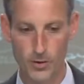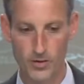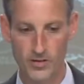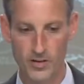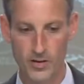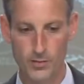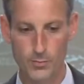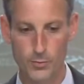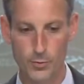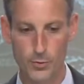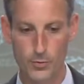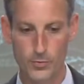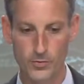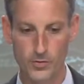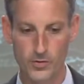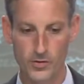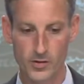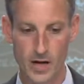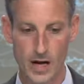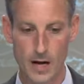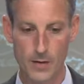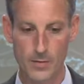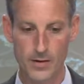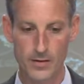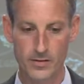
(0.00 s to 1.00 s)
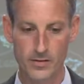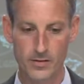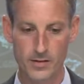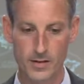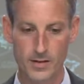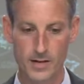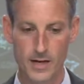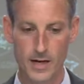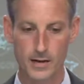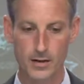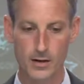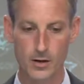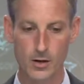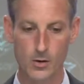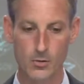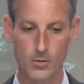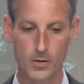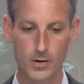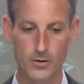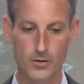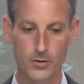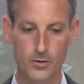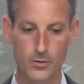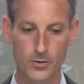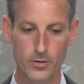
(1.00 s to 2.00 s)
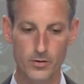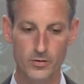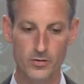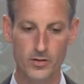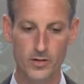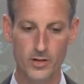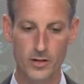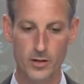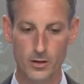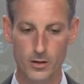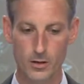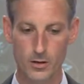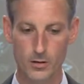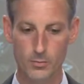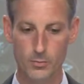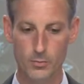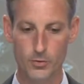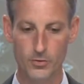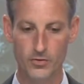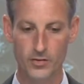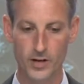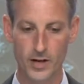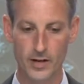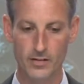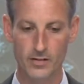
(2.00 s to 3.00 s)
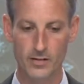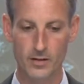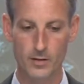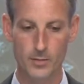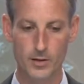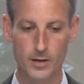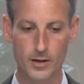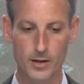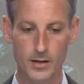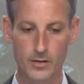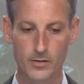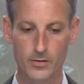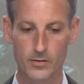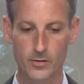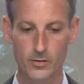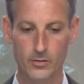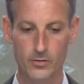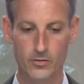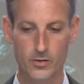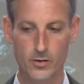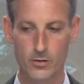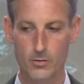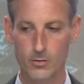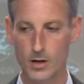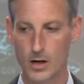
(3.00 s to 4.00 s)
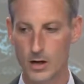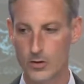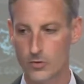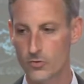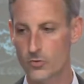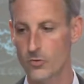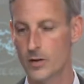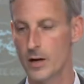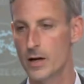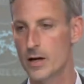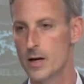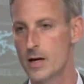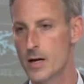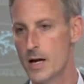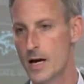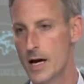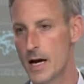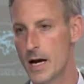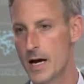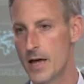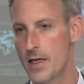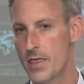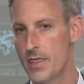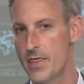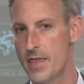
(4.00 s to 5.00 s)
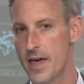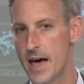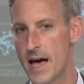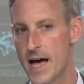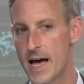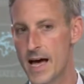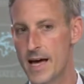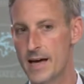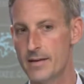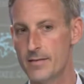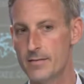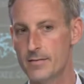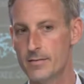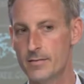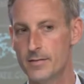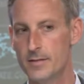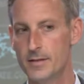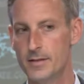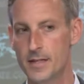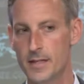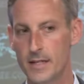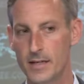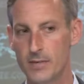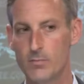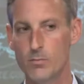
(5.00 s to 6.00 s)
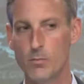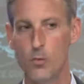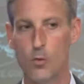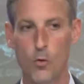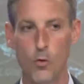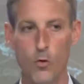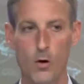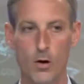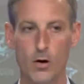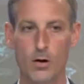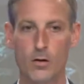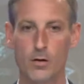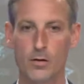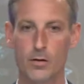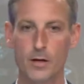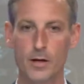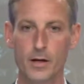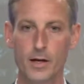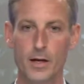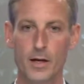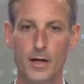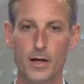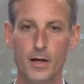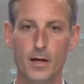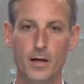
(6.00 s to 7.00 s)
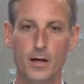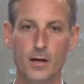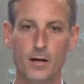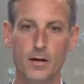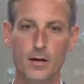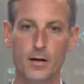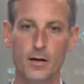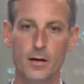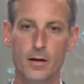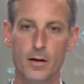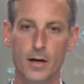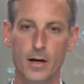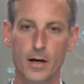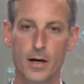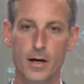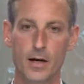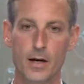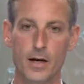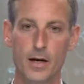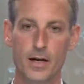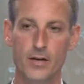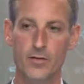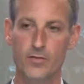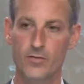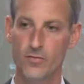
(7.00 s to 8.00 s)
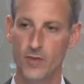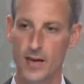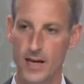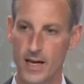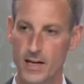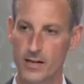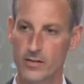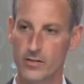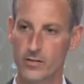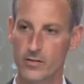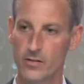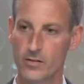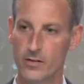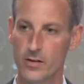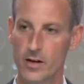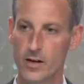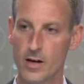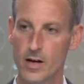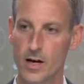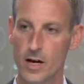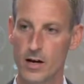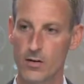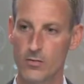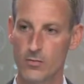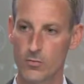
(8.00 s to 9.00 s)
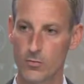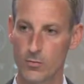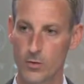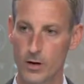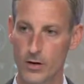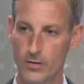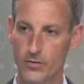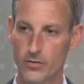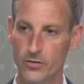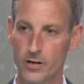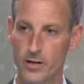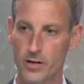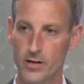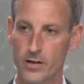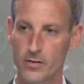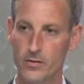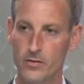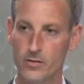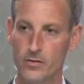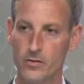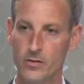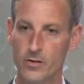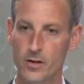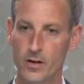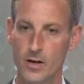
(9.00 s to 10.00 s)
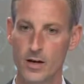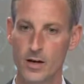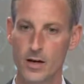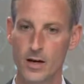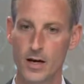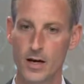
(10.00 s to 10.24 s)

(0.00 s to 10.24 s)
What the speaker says: President Putin's comments did not go unnoticed here, precisely because there's no country that did more in advance of Russia's